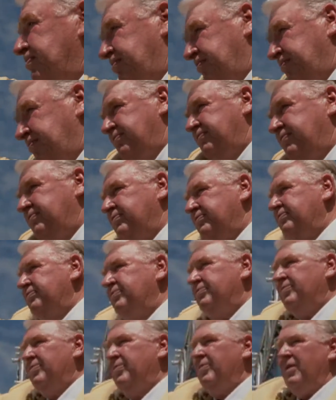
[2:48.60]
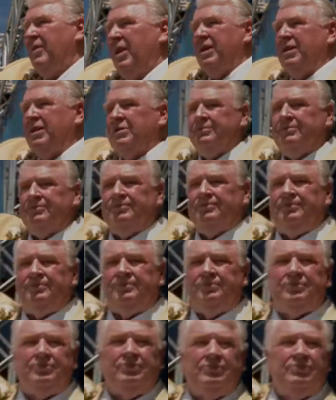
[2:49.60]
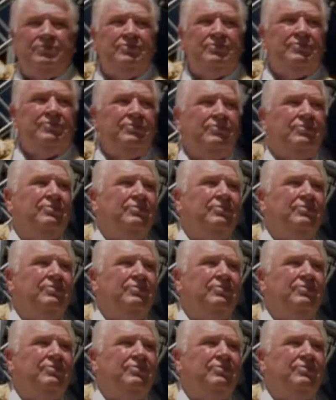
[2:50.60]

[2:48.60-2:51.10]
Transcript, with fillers: Immortalized in more ways than one,